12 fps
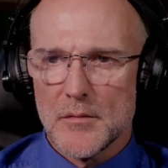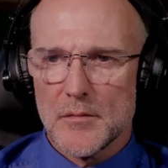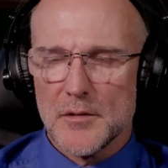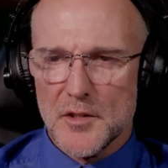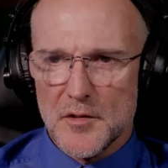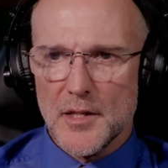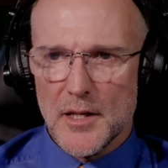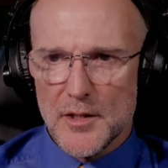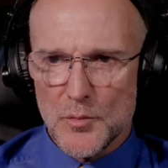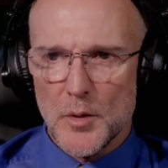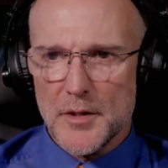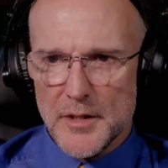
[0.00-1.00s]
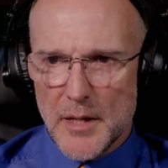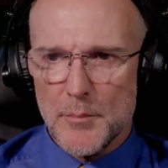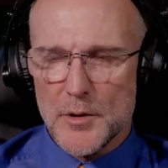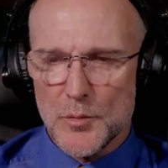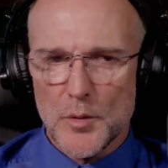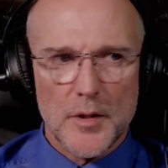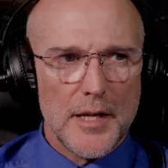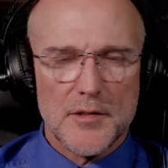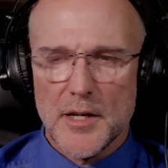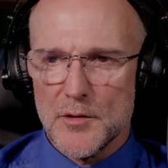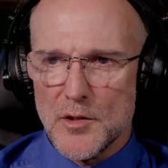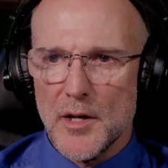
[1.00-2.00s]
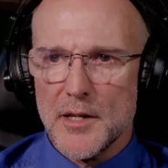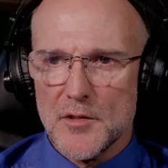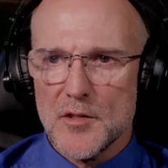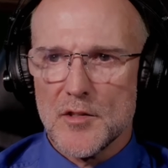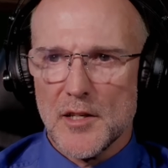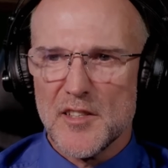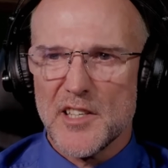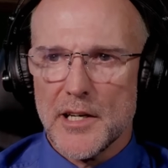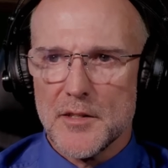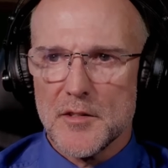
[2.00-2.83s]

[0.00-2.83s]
Just tell us what the numbers were. That's how science is litigated